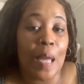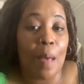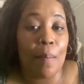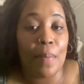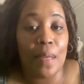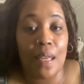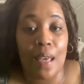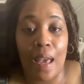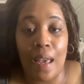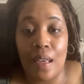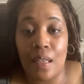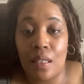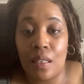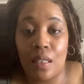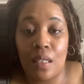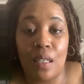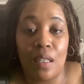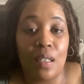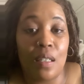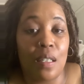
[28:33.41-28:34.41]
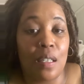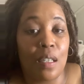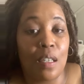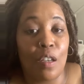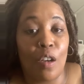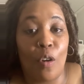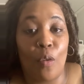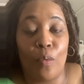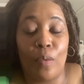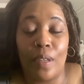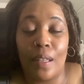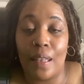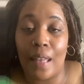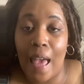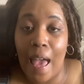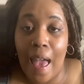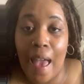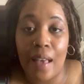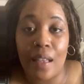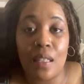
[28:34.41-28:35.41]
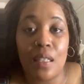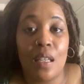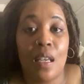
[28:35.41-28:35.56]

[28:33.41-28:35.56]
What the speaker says: not be hasty, chill, relax,